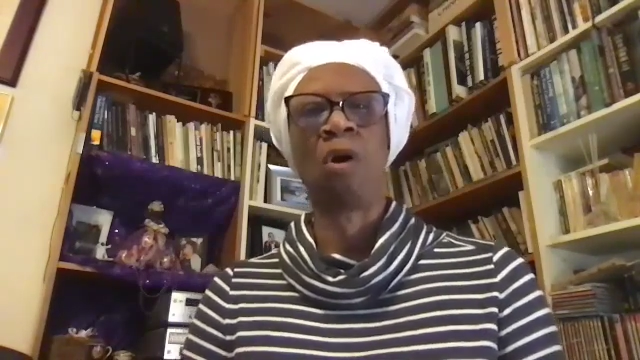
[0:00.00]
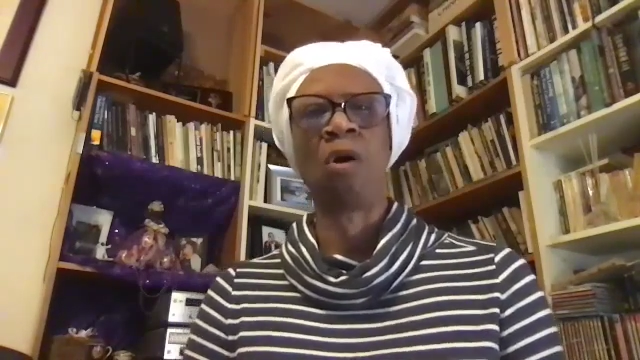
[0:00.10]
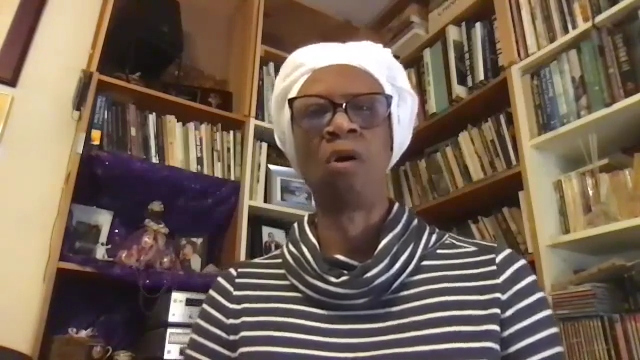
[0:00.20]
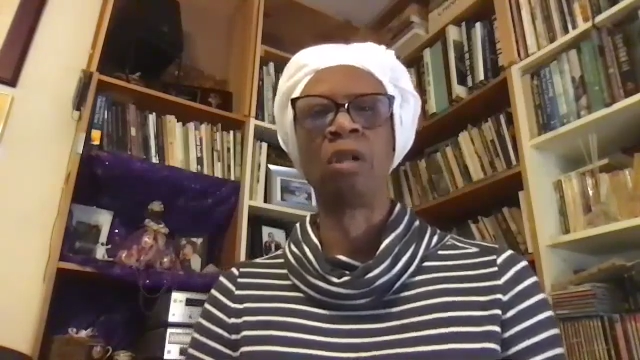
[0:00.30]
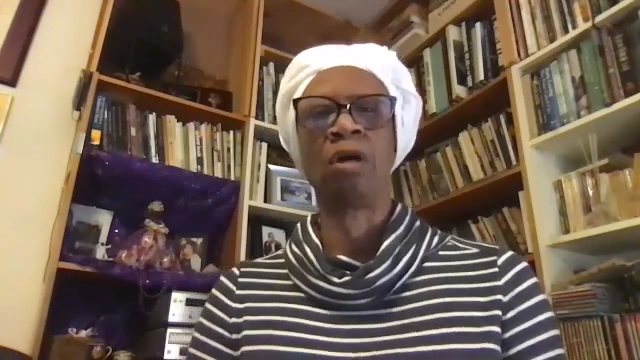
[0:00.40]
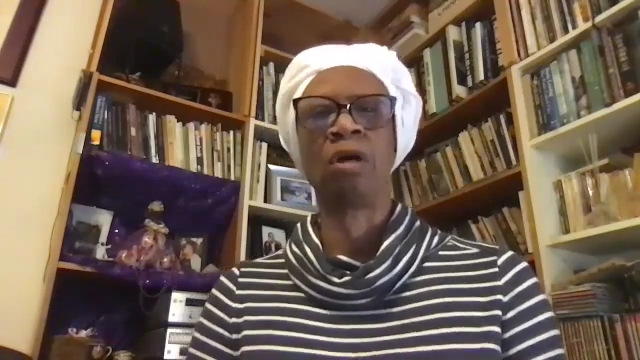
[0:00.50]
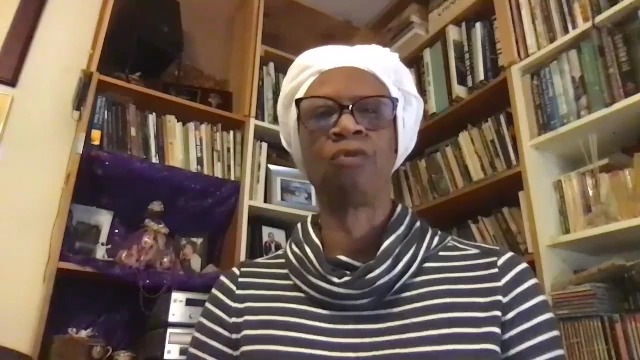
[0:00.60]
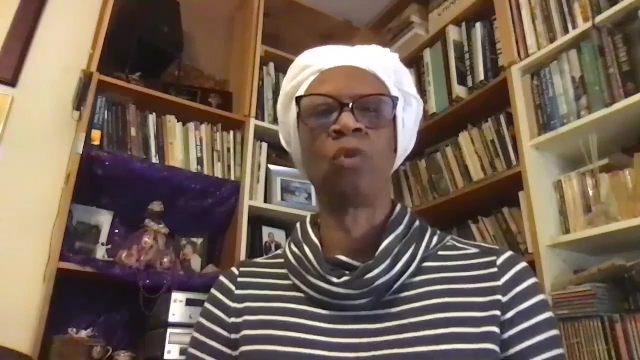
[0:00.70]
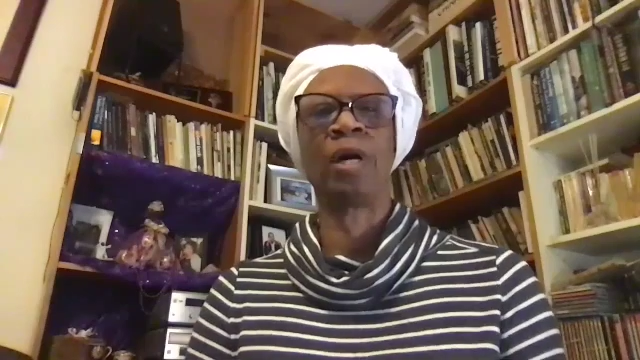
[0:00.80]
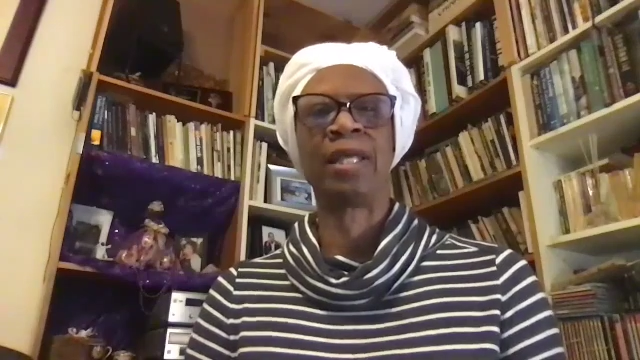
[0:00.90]
all of
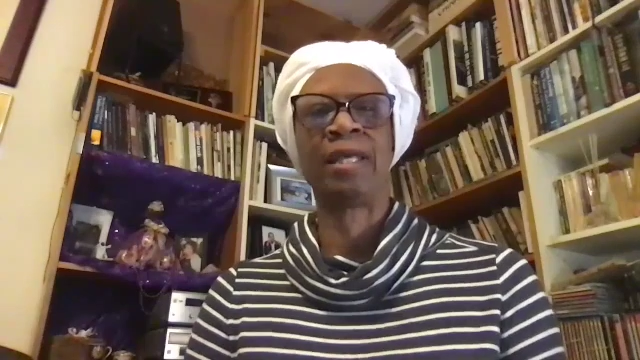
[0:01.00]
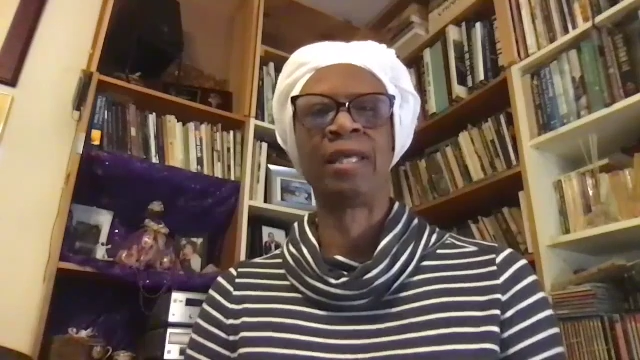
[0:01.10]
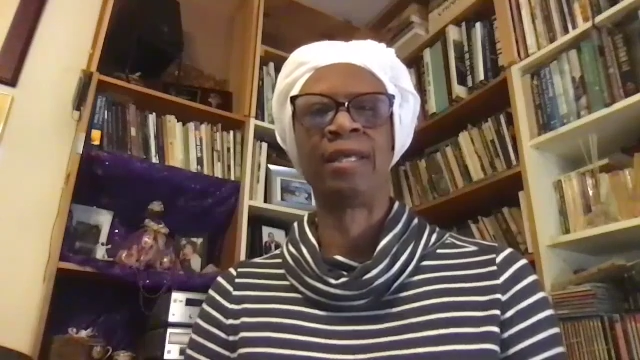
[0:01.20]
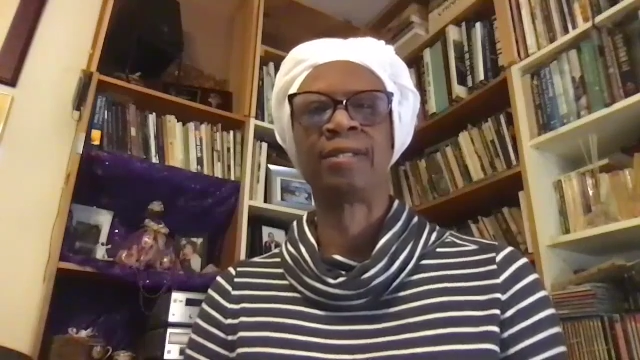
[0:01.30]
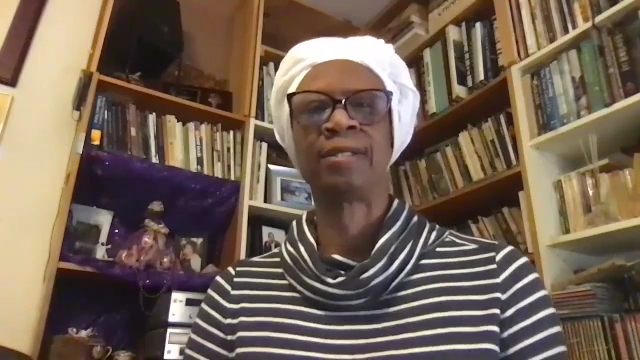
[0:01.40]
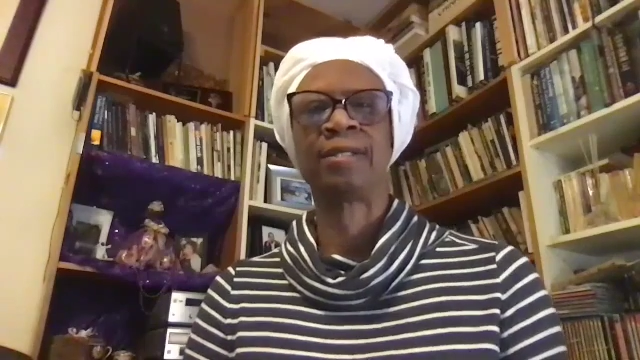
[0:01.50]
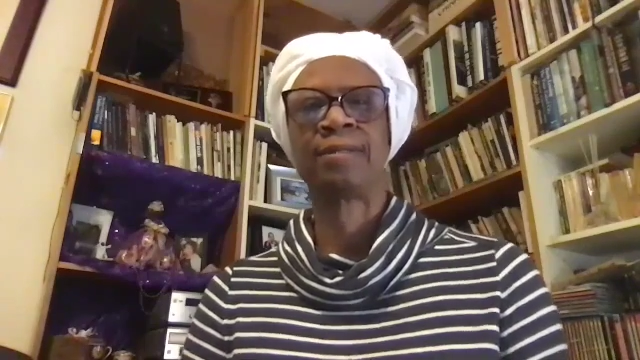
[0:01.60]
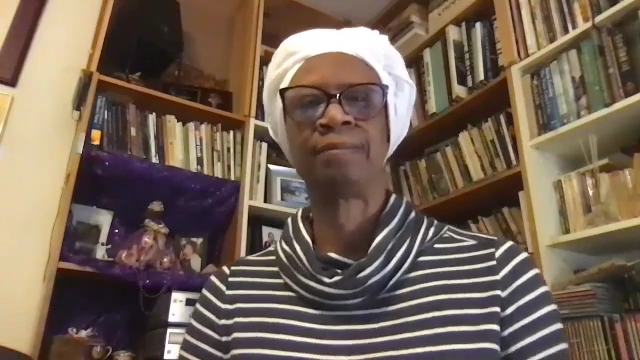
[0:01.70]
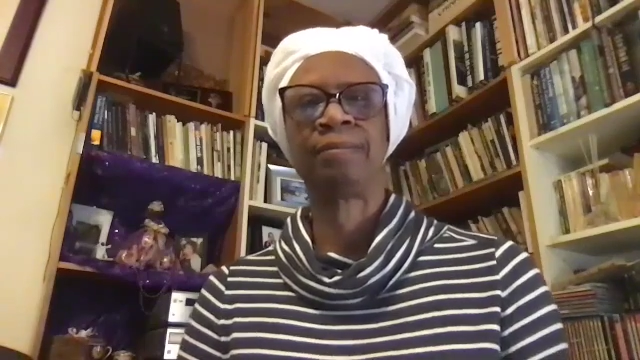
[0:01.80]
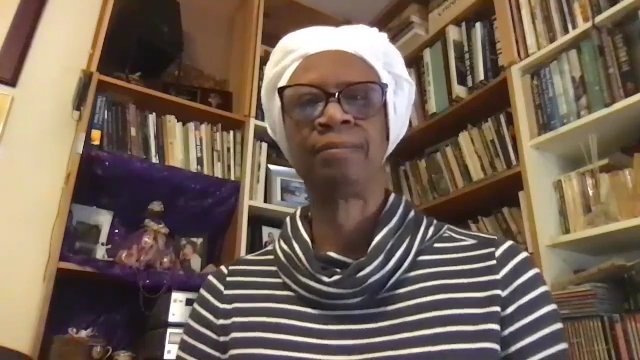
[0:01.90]
what is